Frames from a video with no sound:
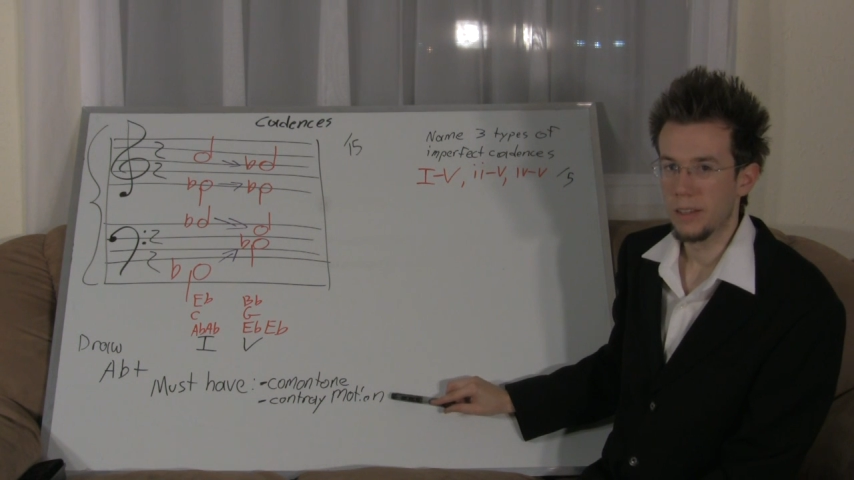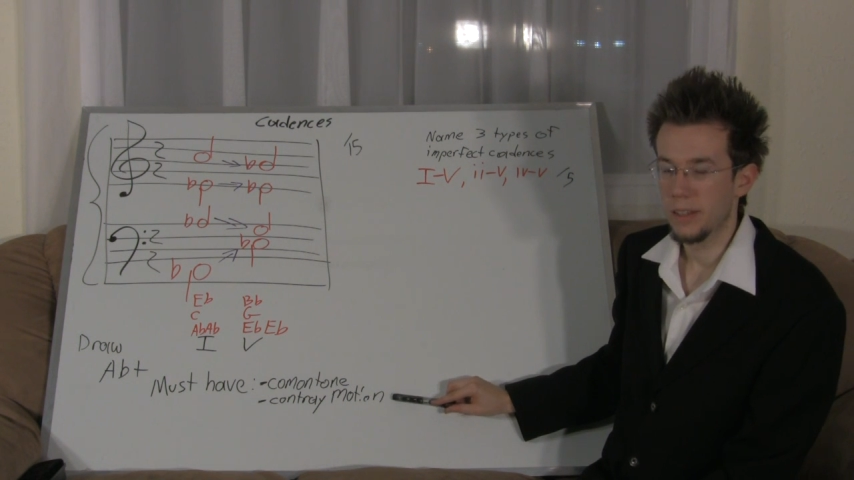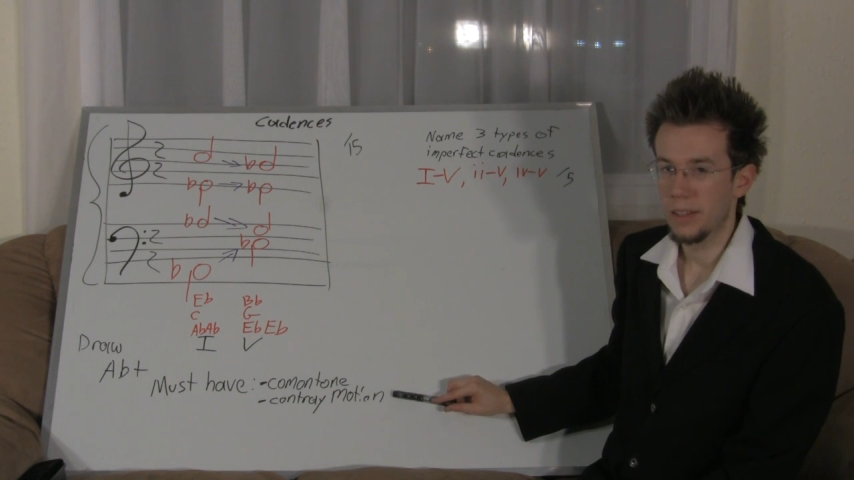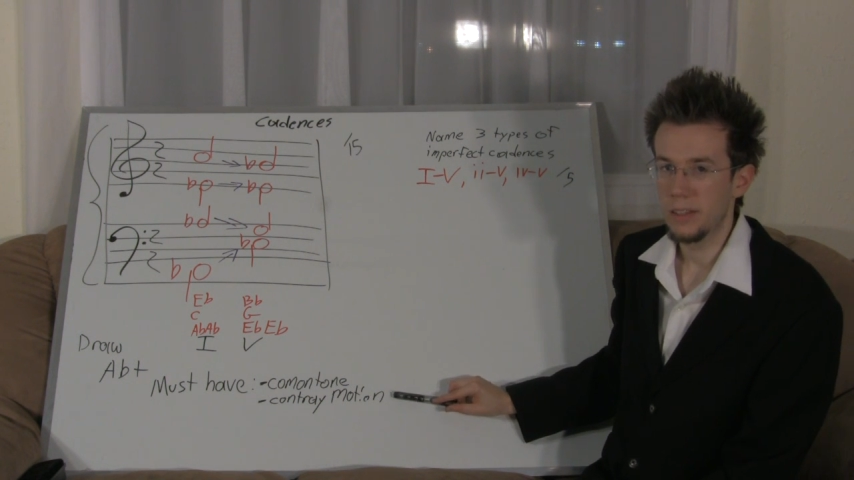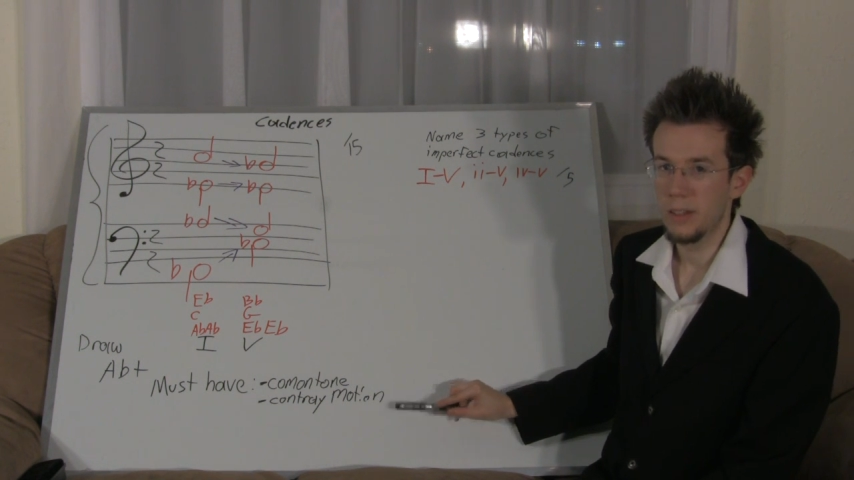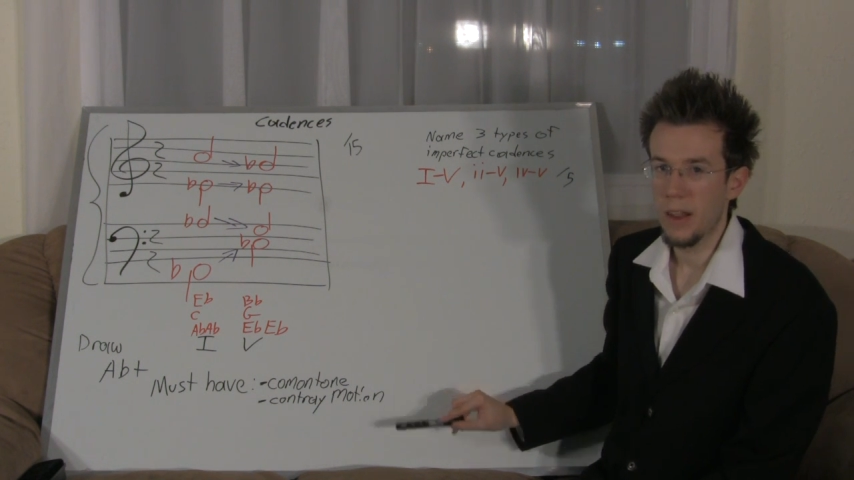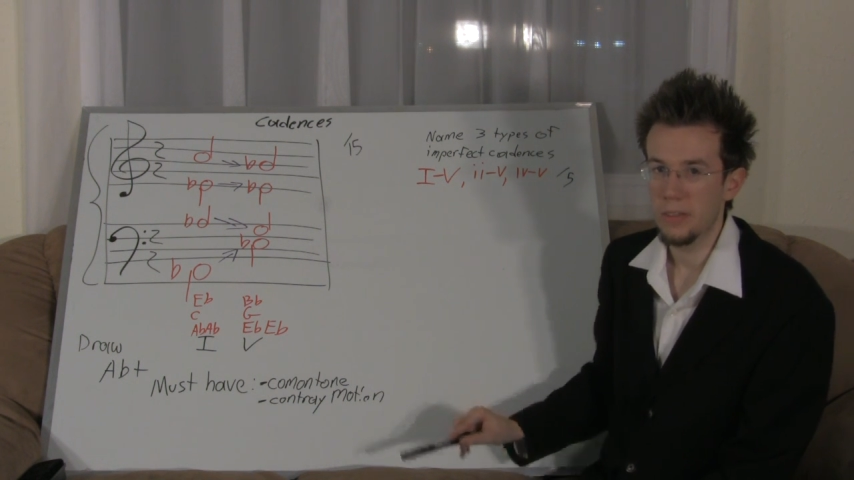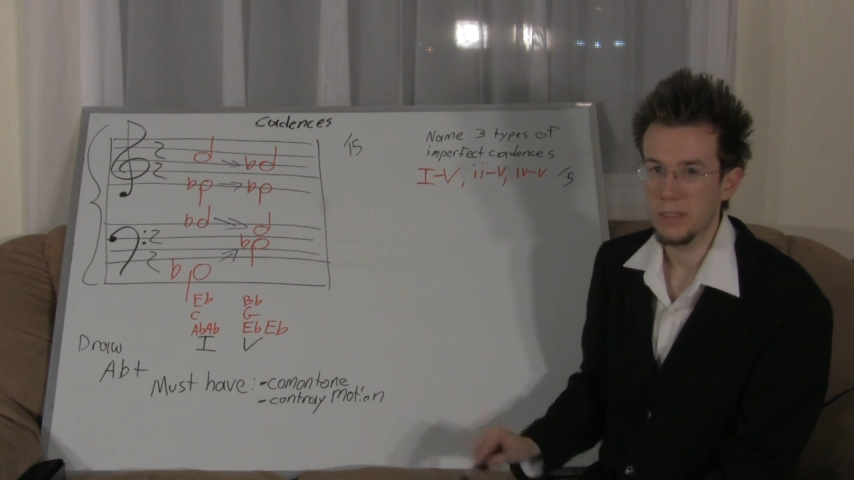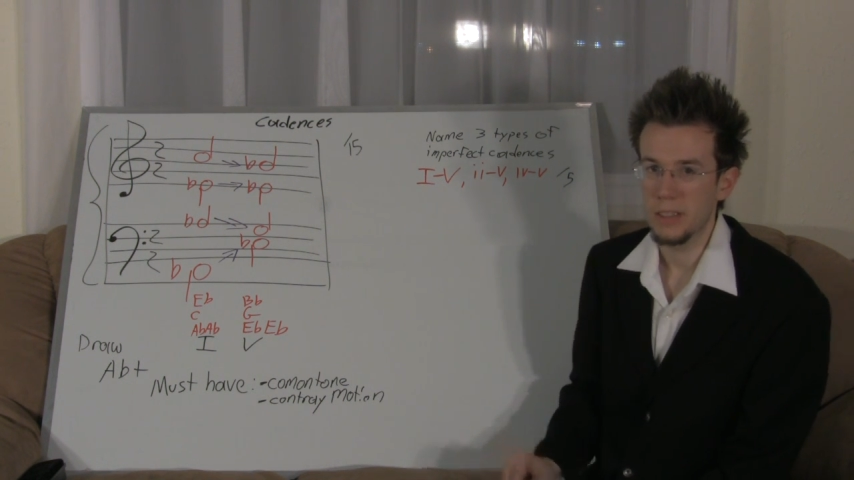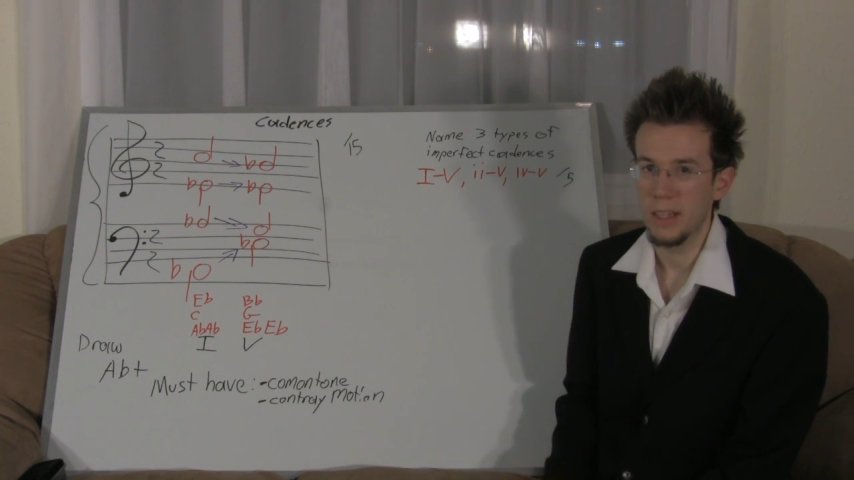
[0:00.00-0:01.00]
then you
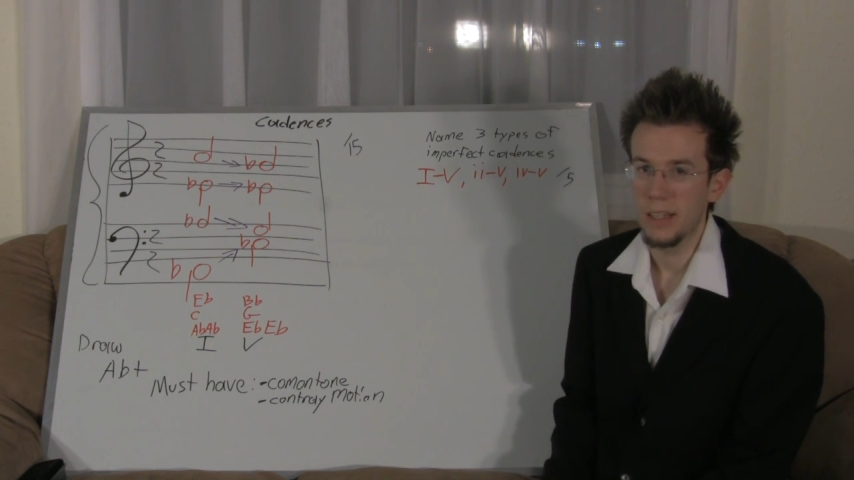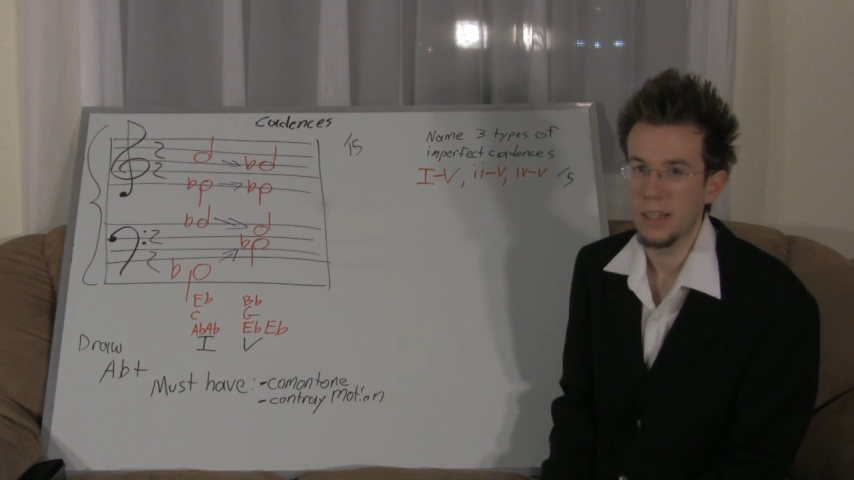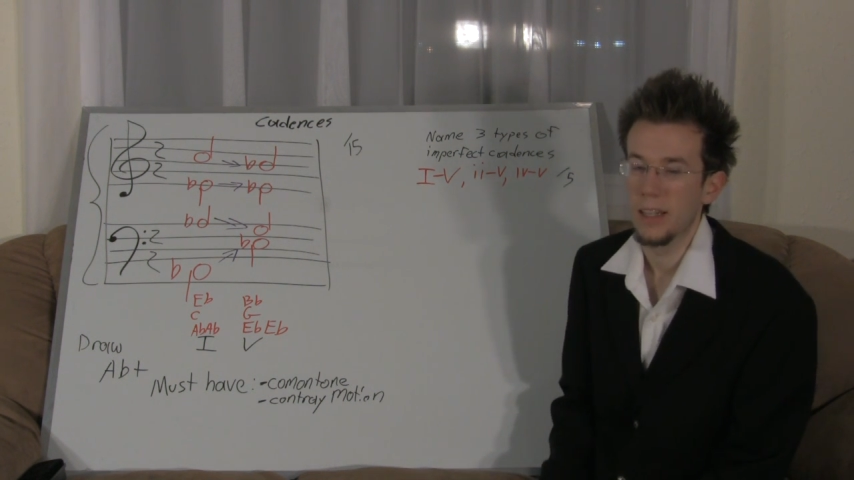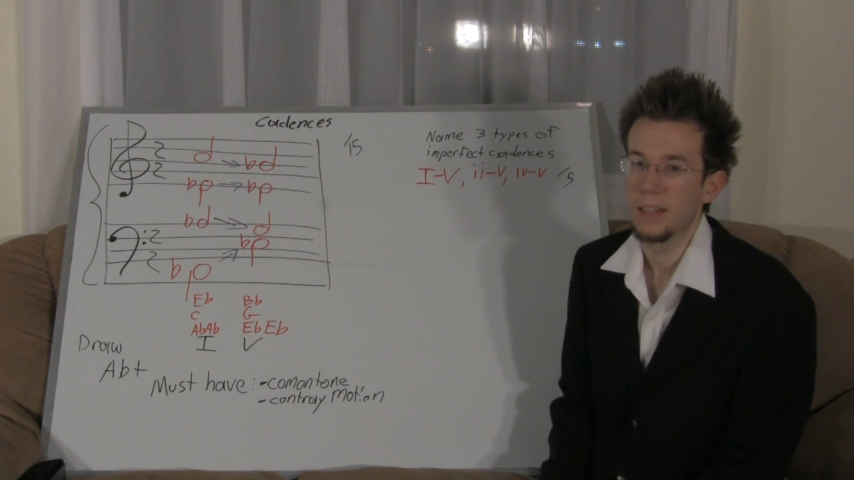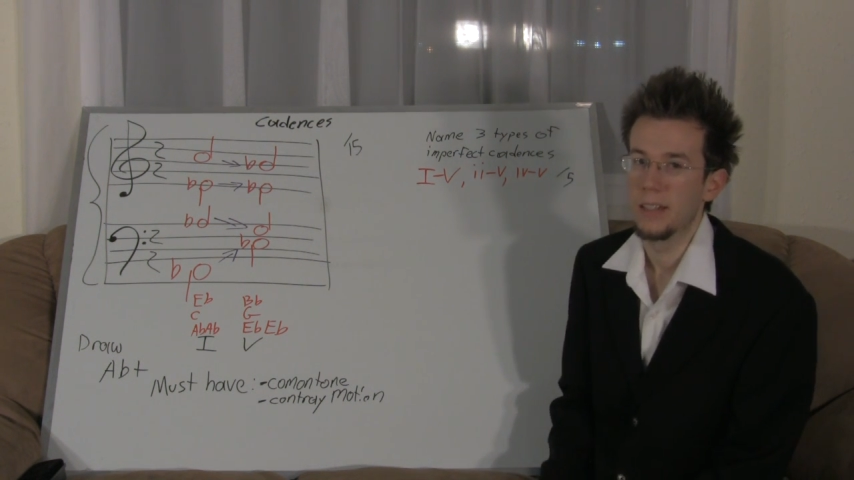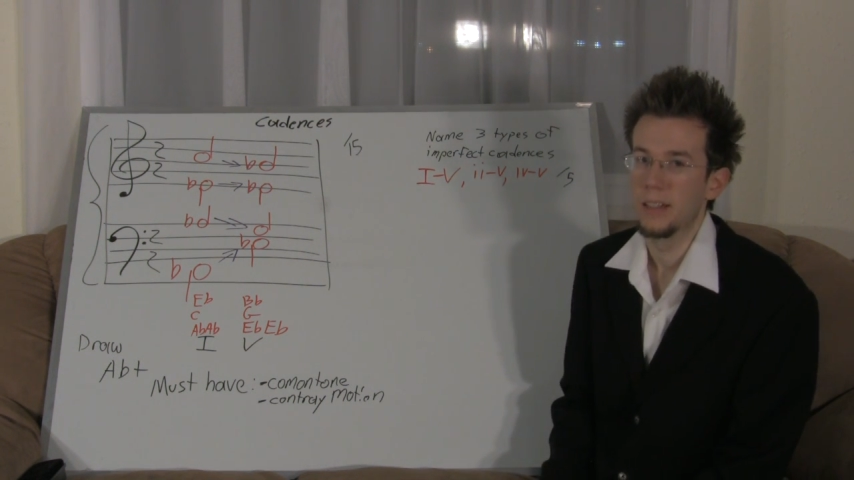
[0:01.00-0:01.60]
have to take